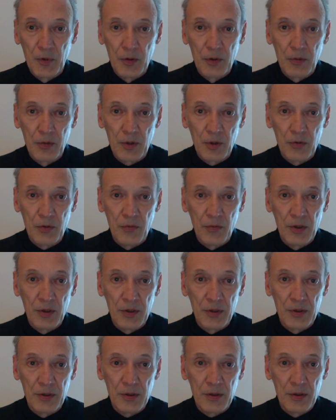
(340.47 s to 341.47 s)
You can read it
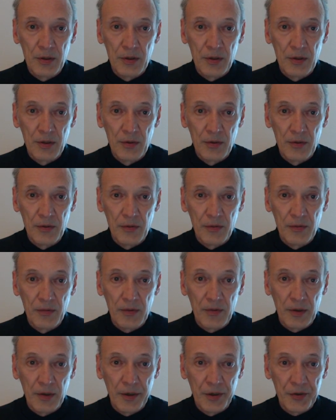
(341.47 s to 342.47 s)
here in this
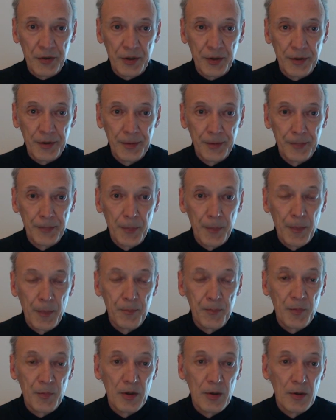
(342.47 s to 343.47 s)
article.
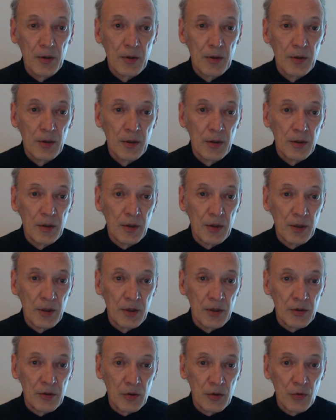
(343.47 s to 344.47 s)
And
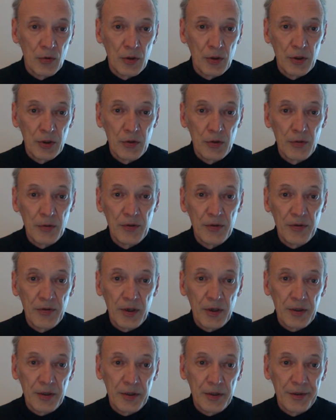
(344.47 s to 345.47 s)
according to this
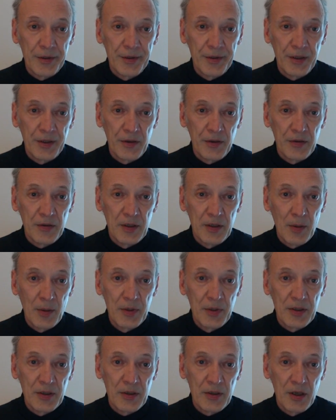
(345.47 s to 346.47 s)
article, it has a doubling
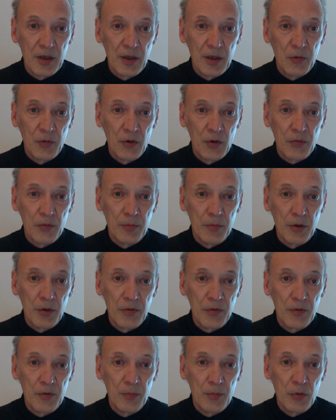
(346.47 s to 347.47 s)
time of about
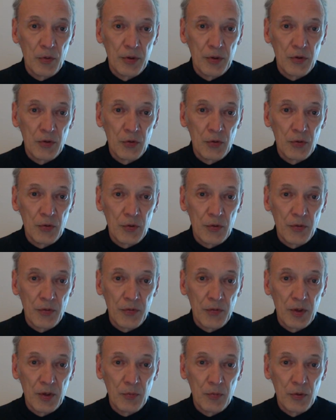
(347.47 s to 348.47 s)
3.2 to
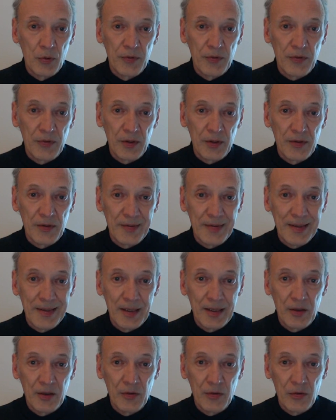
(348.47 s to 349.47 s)
3.6
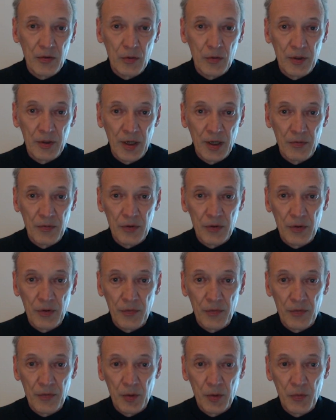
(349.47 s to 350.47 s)
days, or an average of
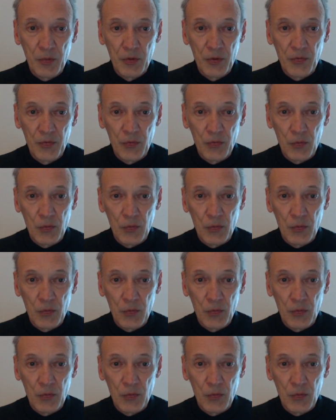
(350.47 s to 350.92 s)
3.4.